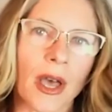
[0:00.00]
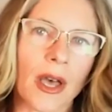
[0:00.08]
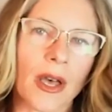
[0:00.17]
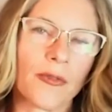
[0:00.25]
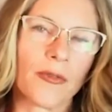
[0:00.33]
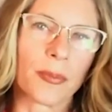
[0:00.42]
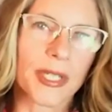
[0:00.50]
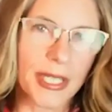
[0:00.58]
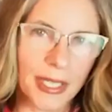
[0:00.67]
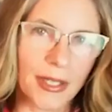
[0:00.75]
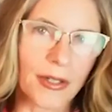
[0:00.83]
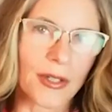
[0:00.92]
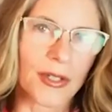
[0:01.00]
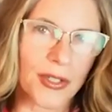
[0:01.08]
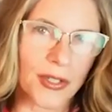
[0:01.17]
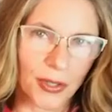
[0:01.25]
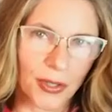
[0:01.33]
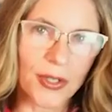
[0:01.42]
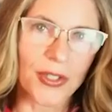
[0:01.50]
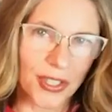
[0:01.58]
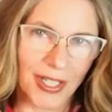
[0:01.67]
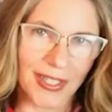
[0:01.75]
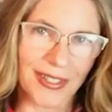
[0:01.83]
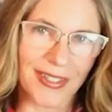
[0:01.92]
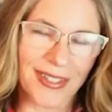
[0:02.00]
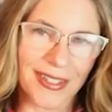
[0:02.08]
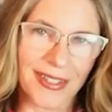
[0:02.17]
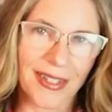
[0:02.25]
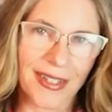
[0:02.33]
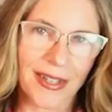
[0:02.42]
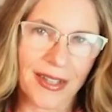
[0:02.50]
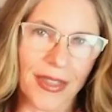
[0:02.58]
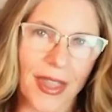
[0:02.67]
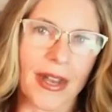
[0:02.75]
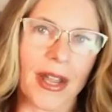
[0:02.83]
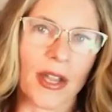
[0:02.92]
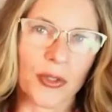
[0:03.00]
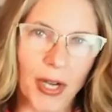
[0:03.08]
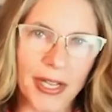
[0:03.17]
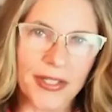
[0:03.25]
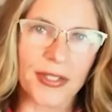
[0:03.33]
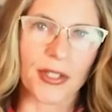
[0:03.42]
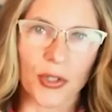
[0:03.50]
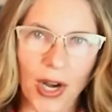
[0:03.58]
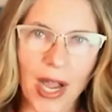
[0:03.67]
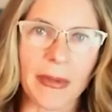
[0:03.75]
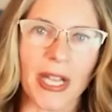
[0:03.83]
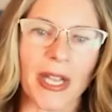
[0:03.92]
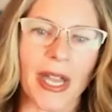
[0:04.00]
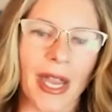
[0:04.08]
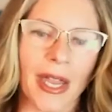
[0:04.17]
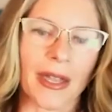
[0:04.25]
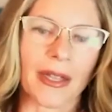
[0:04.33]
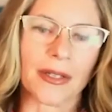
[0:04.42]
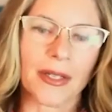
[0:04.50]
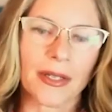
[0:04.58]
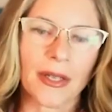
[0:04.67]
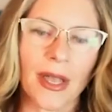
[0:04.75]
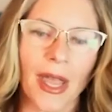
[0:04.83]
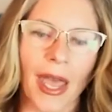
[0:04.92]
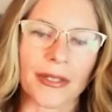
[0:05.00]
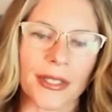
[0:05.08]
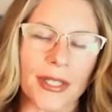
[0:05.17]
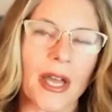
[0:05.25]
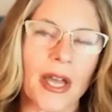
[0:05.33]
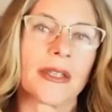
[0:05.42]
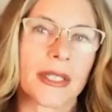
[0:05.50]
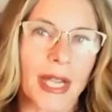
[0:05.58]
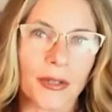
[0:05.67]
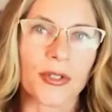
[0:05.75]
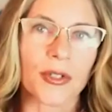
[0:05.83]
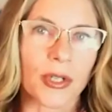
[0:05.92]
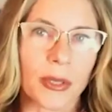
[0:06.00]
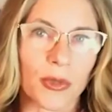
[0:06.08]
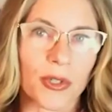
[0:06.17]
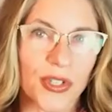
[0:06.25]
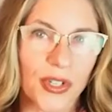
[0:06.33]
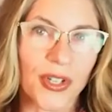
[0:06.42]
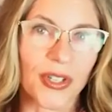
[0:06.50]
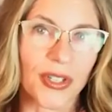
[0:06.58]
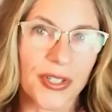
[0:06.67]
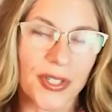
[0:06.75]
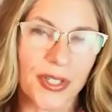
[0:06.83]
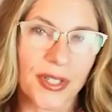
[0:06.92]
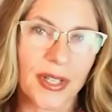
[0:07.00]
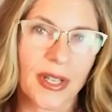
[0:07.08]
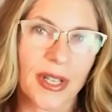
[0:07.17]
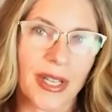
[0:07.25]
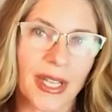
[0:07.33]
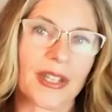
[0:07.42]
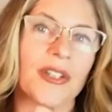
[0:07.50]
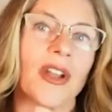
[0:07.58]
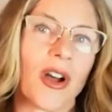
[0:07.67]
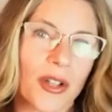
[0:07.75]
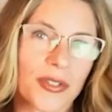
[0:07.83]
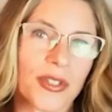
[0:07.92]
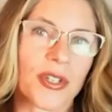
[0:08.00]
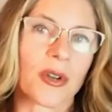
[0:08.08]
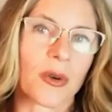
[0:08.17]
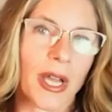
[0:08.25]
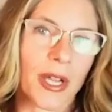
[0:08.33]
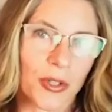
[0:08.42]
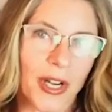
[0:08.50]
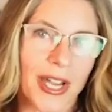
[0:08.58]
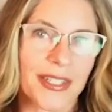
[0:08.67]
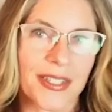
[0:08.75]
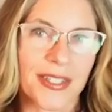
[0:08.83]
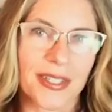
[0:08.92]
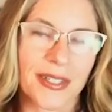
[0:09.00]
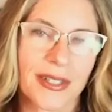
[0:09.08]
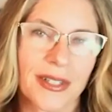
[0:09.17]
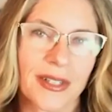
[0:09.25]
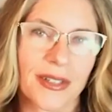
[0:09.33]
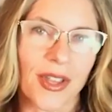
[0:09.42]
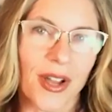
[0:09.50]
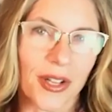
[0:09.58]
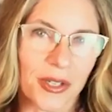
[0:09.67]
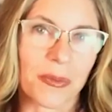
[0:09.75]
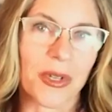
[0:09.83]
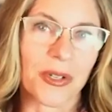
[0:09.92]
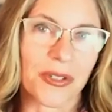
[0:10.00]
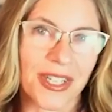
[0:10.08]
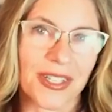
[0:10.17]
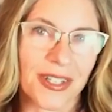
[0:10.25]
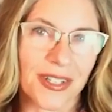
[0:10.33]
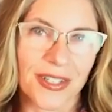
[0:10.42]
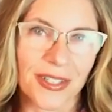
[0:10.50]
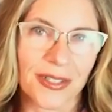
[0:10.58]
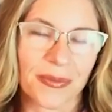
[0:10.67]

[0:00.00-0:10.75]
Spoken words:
of particular solutions that address the trauma, and as a downstream result can also address the autoimmune condition.